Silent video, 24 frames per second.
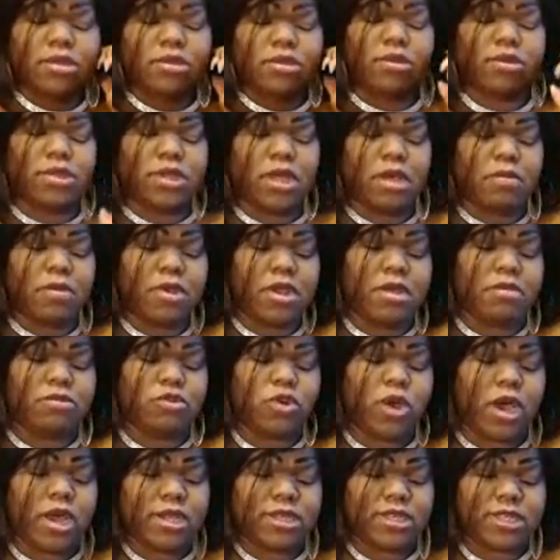so some of them
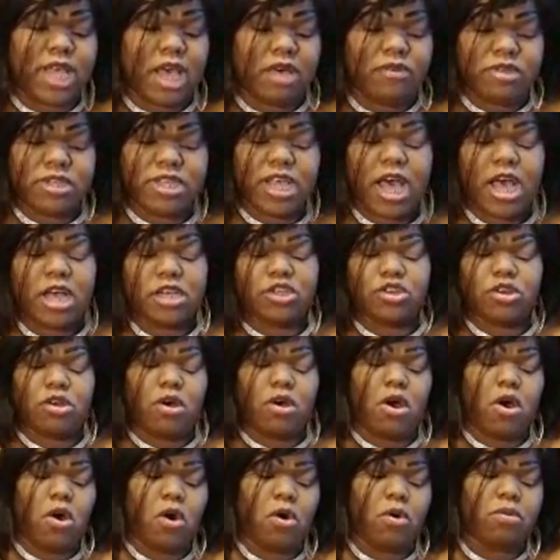try to sabotage
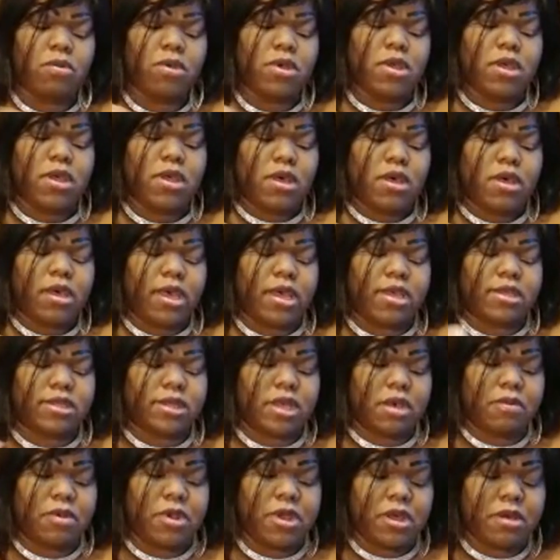your home. And
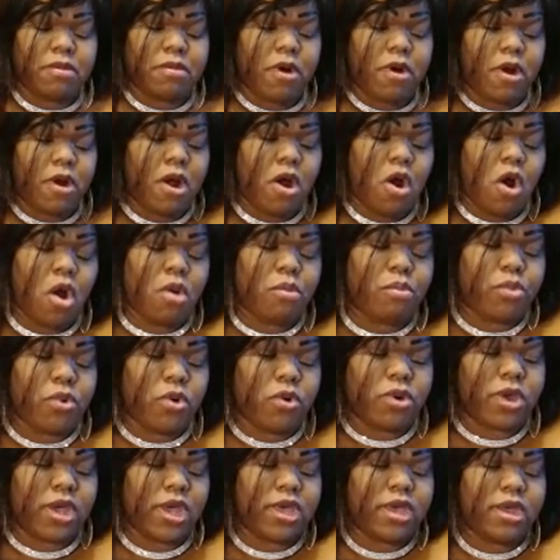some of them are
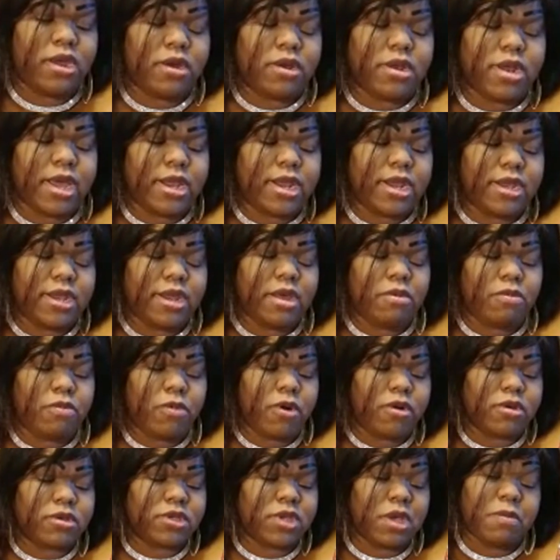heartbroken here that it didn't
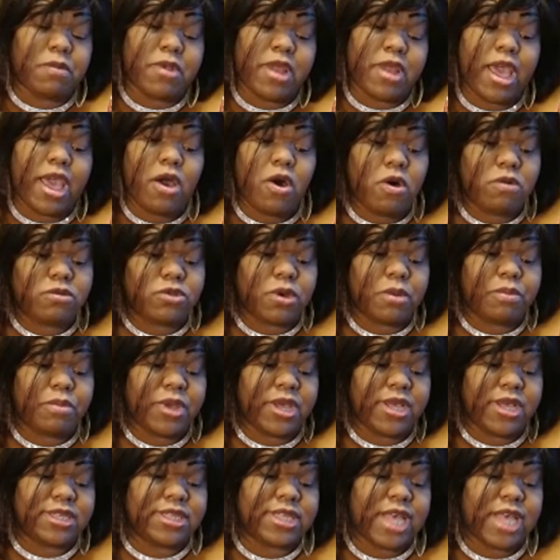work. Some of their homes are being